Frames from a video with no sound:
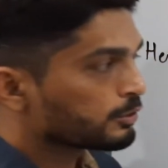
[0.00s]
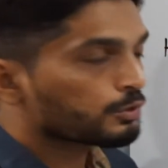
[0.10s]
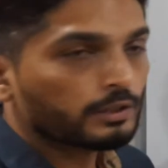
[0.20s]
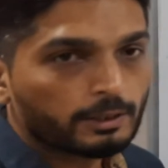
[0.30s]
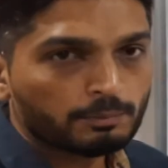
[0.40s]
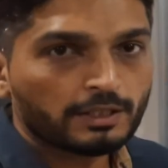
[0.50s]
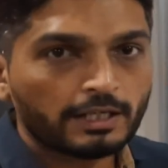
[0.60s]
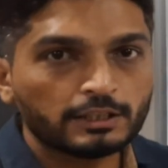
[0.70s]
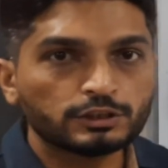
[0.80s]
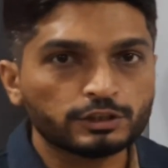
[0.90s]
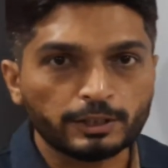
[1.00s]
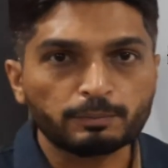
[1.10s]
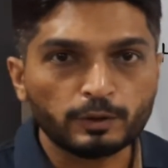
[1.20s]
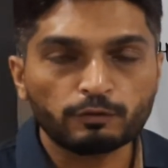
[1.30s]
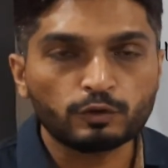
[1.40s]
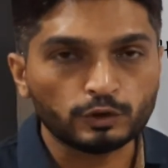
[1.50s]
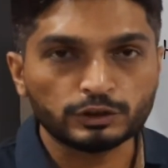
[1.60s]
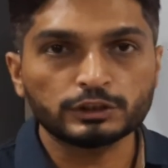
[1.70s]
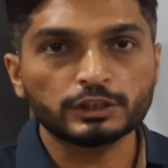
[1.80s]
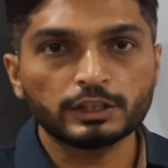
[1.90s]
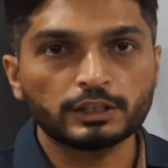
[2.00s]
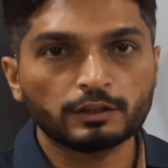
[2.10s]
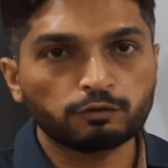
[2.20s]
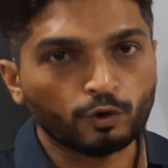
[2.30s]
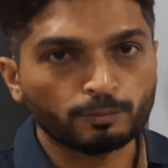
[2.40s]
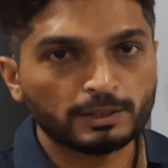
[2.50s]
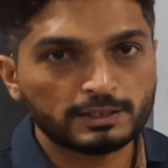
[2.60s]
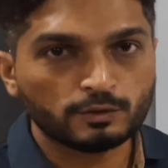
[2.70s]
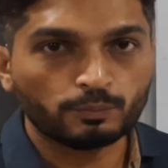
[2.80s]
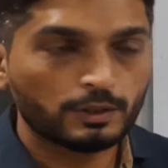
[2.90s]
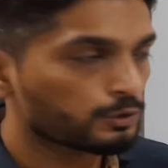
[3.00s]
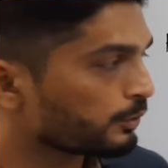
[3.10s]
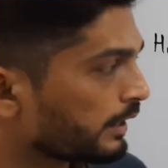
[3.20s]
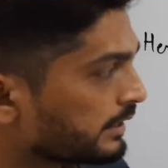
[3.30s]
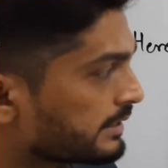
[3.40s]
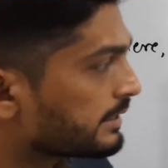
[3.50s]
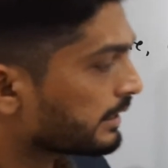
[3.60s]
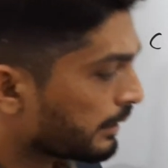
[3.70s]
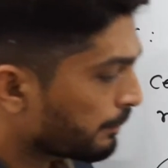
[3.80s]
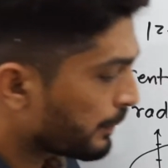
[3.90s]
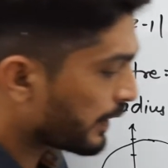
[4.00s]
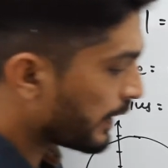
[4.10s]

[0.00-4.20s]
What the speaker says: So let me write a statement of Cauchy's integral formula somewhere so you can easily compare